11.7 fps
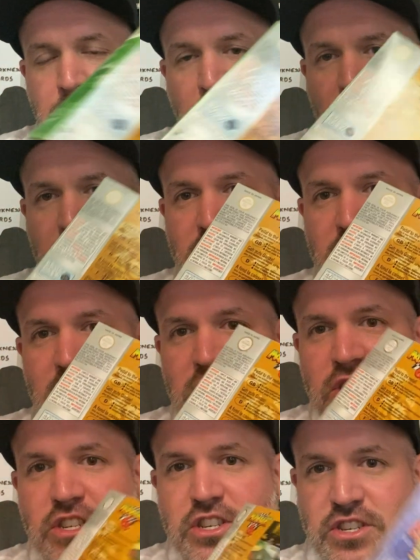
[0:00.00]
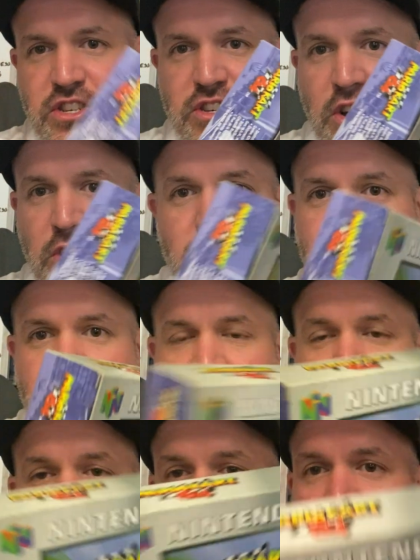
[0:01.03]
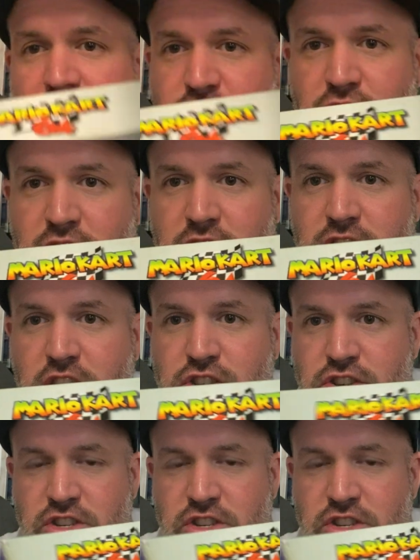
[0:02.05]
box is just so, in such good condition.